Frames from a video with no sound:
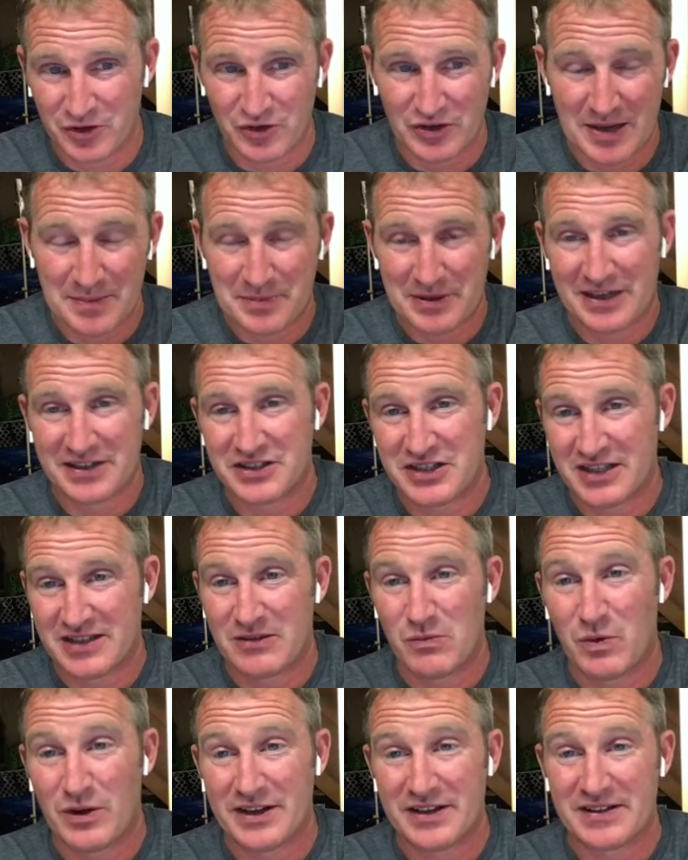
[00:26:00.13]
to do that. But I
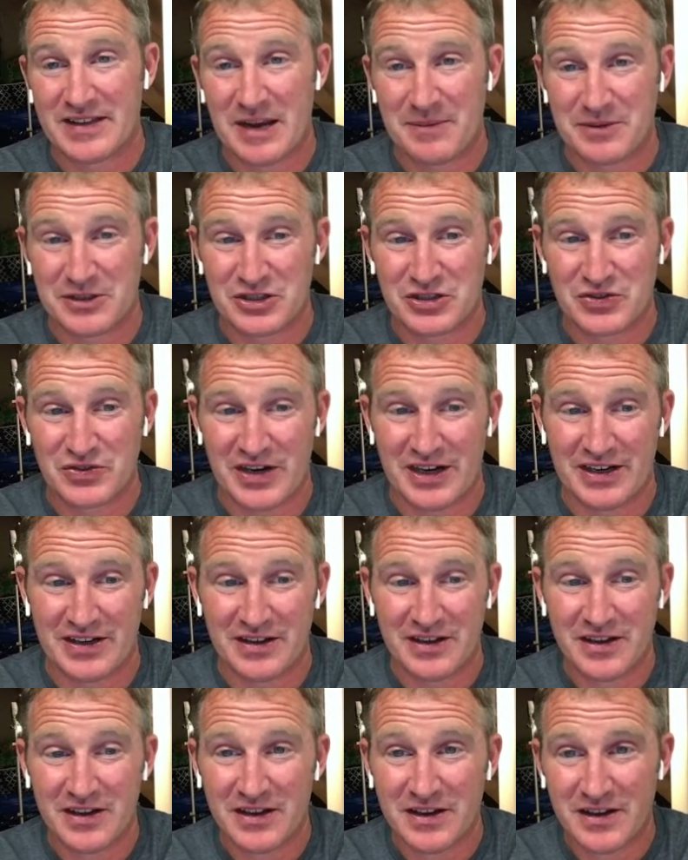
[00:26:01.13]
did want to demonstrate
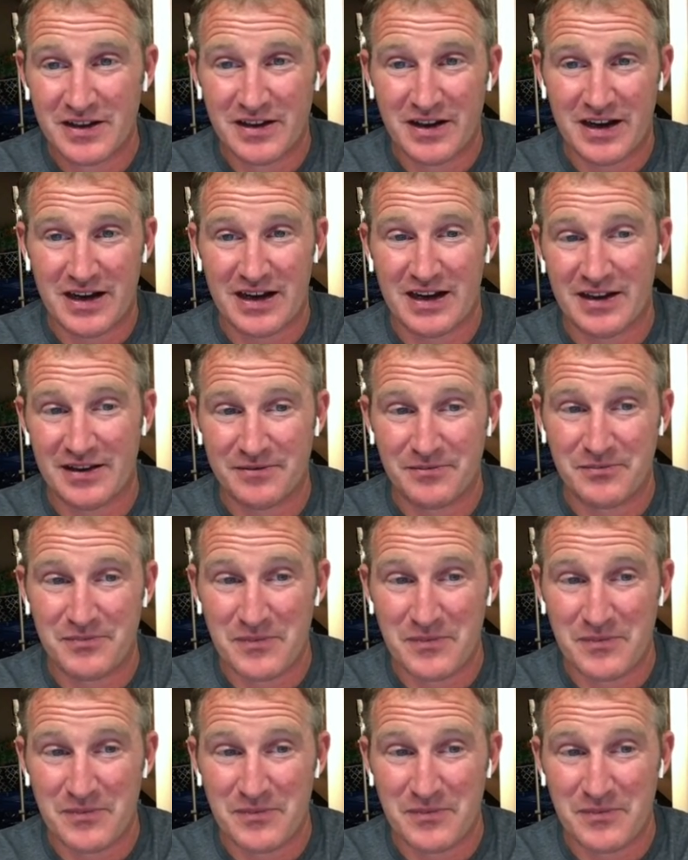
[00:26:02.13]
uh,